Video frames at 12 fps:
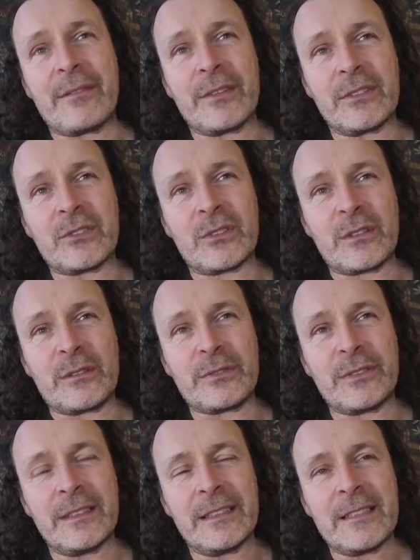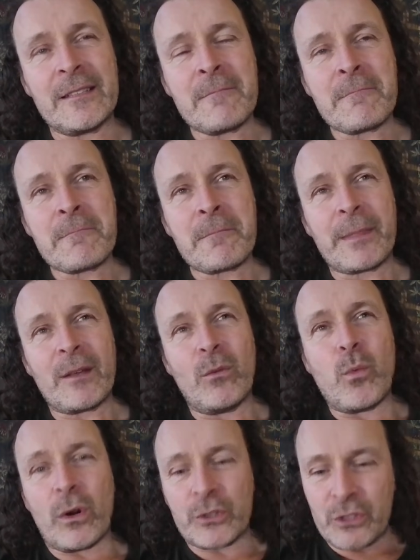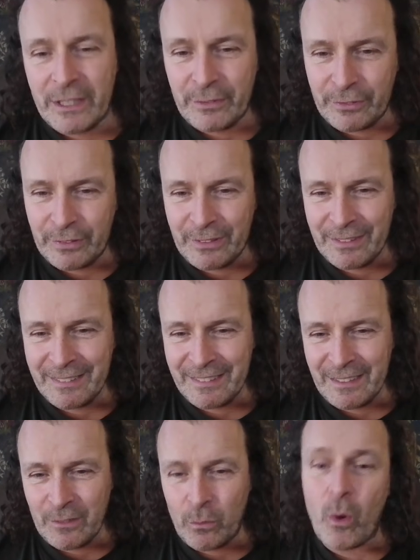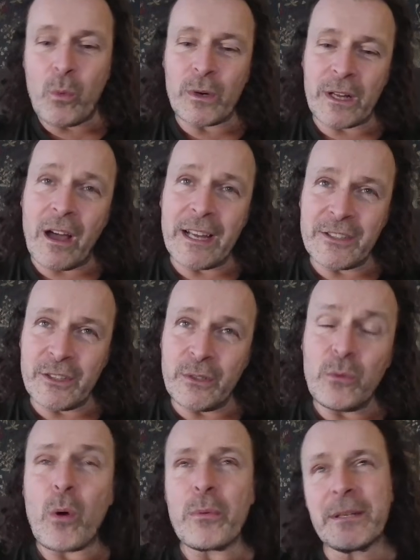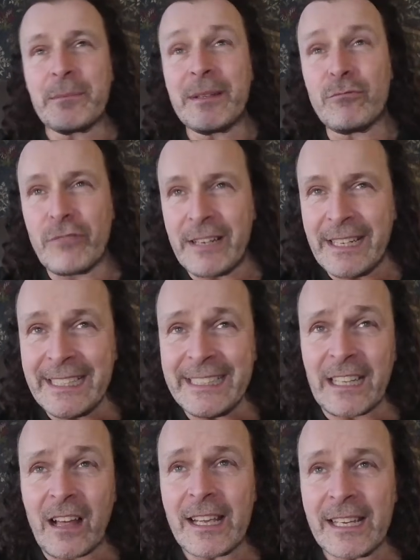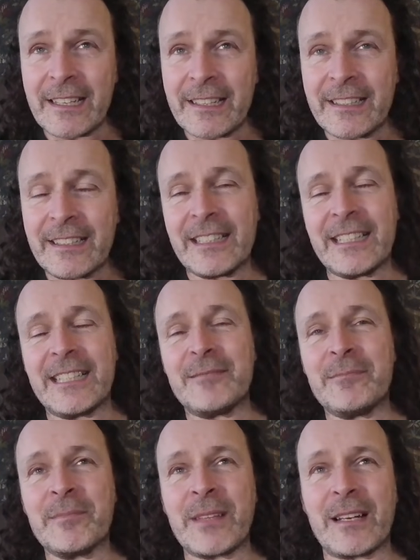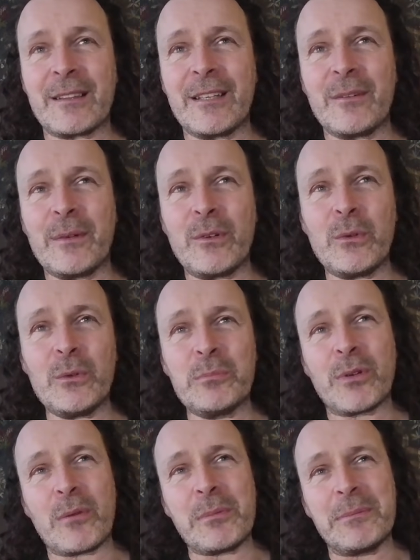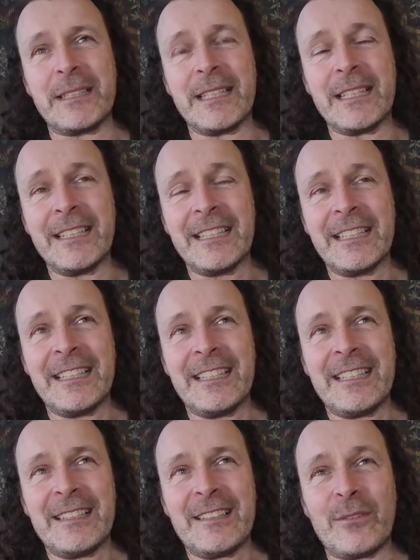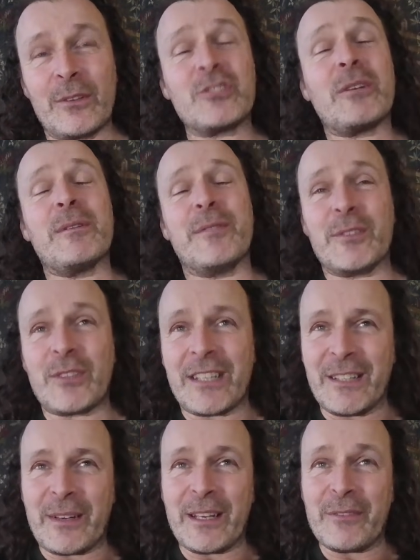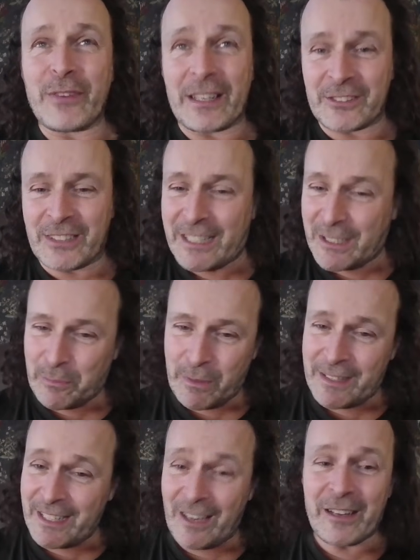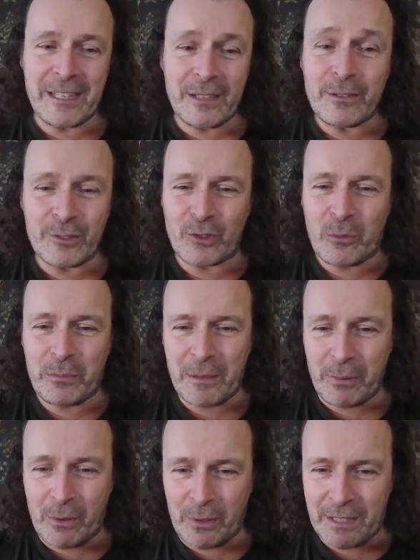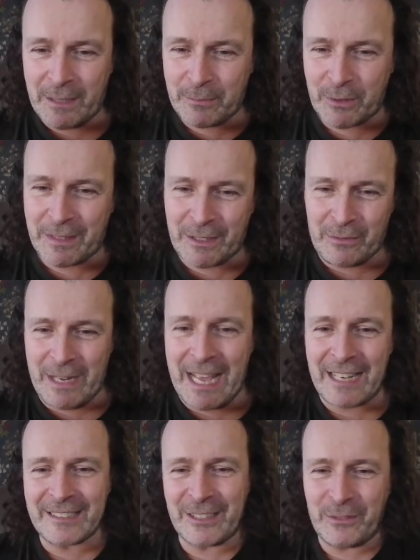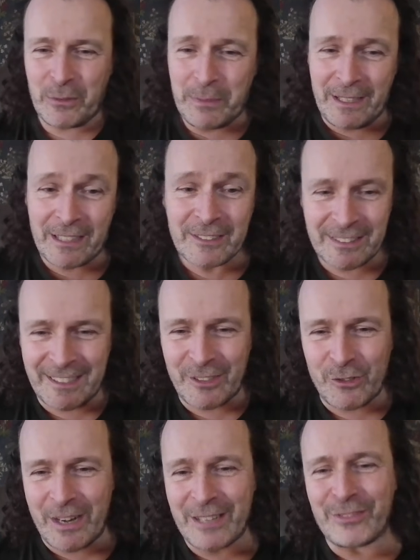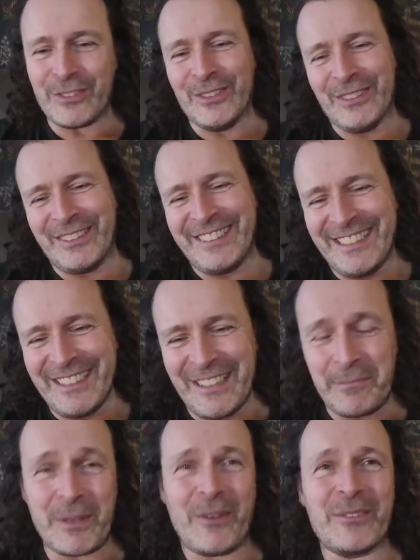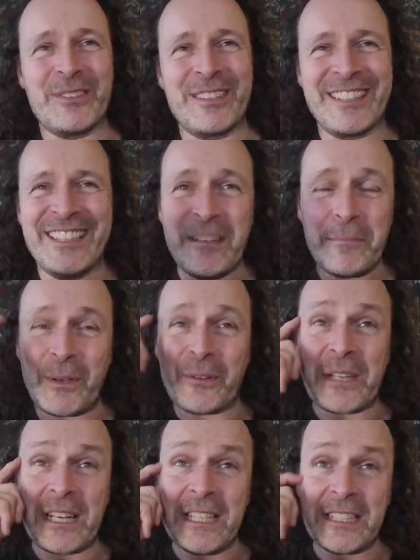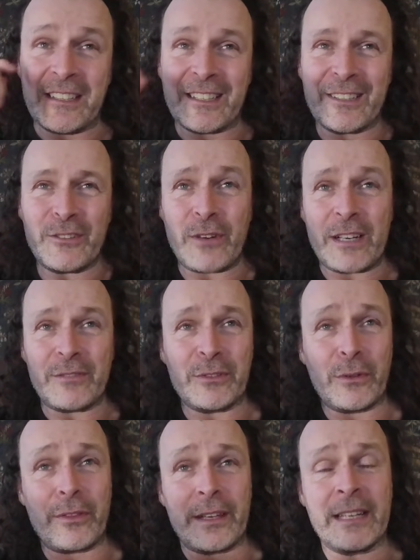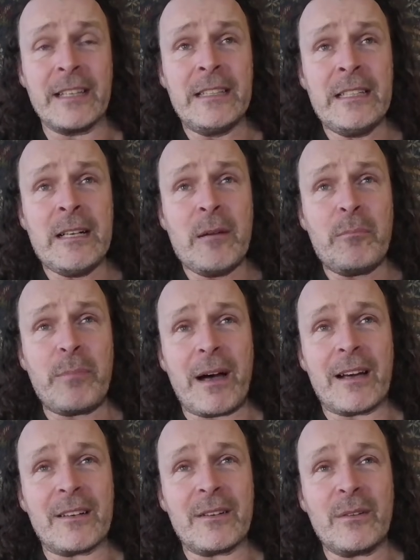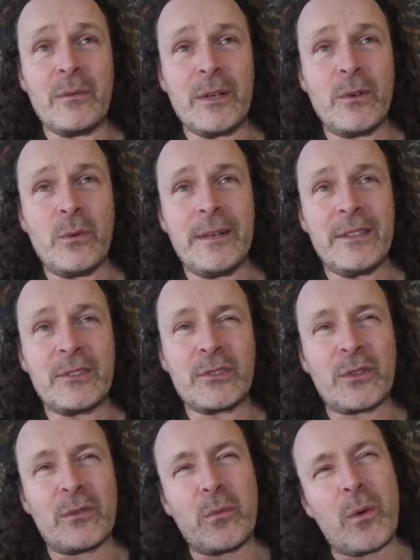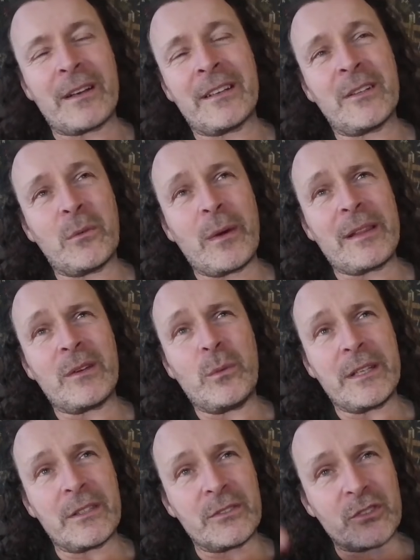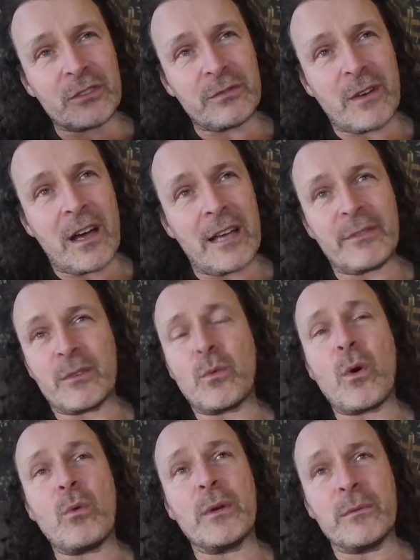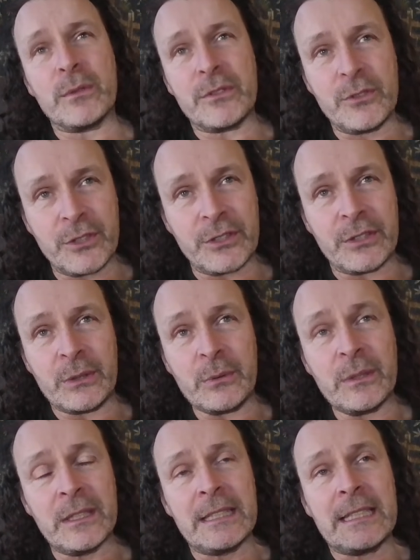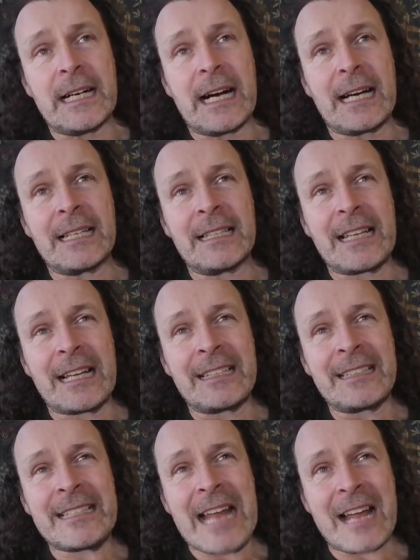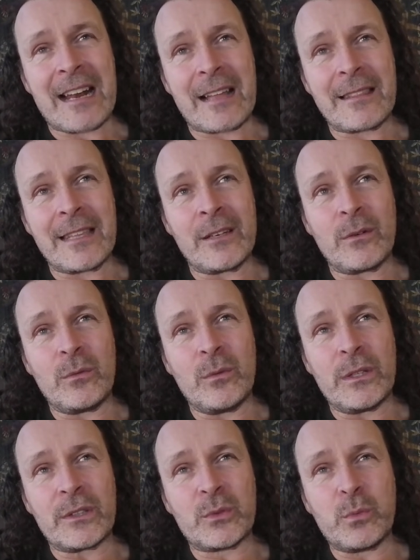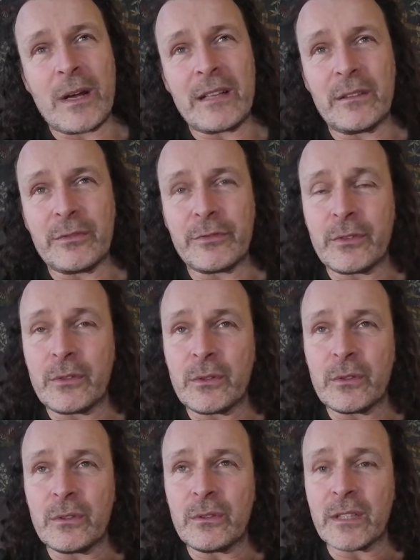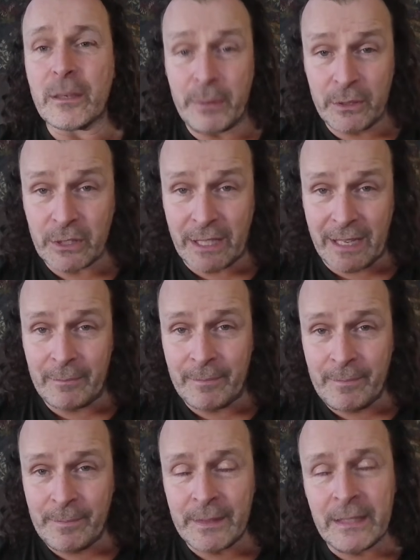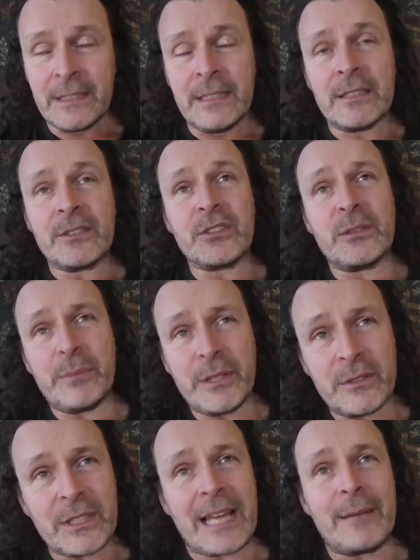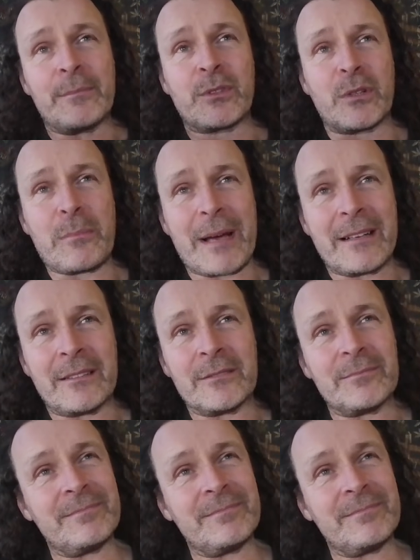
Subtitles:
this sort of what if, what would I do, what would it be really like? And I think we're all probably, well, some of us anyway, are fascinated by the idea of a zombie apocalypse. I think the reality would be utterly dreadful, beyond any kind of dreadful thing. But we always sort of wonder whether we could survive and what we would do. And that, I think, works well for a computer game. Because computer games are about